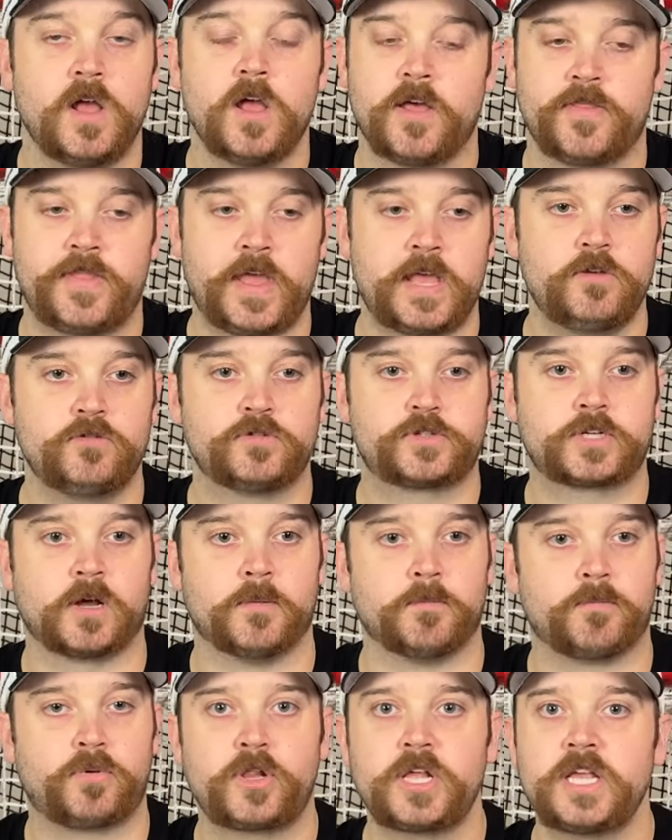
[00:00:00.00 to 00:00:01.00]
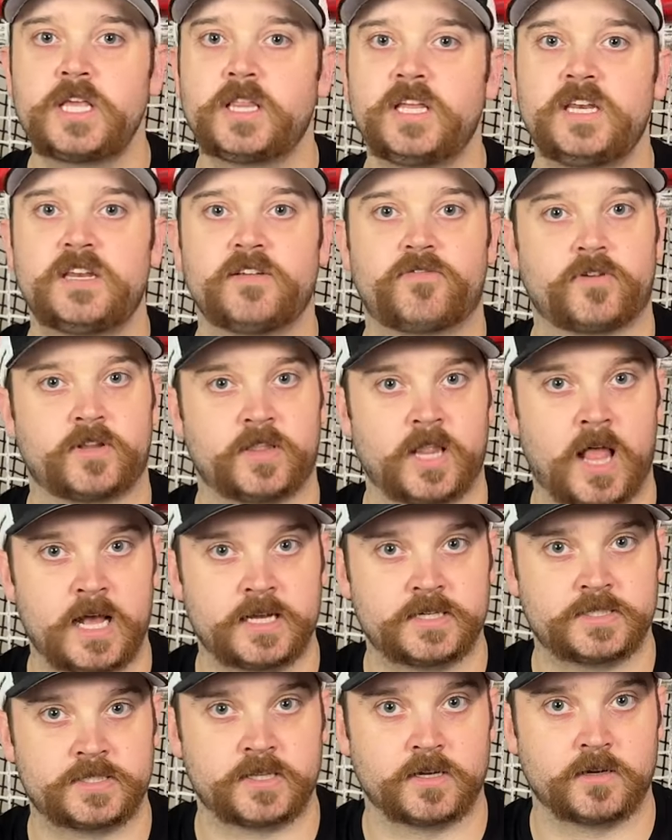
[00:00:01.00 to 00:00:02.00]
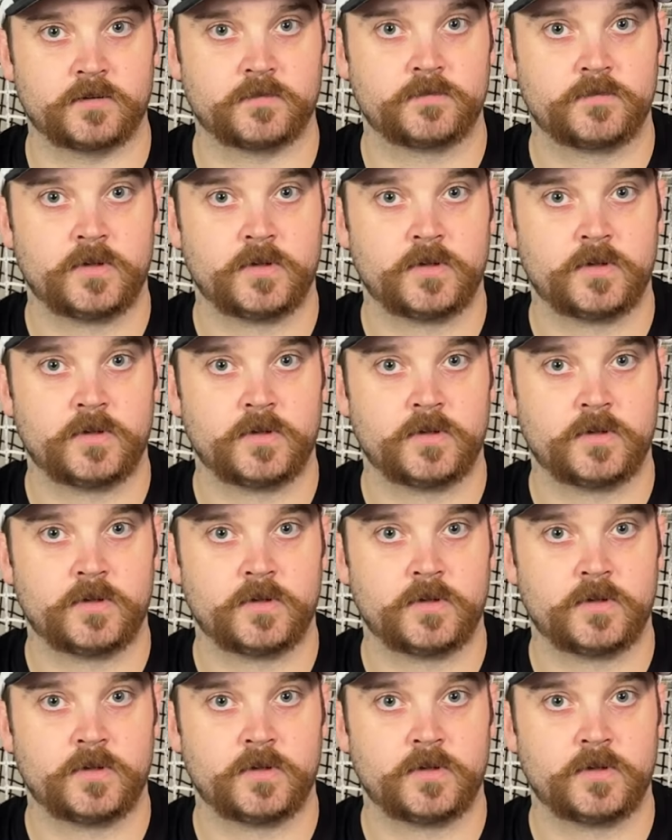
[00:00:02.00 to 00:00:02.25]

They use completely different lies, though.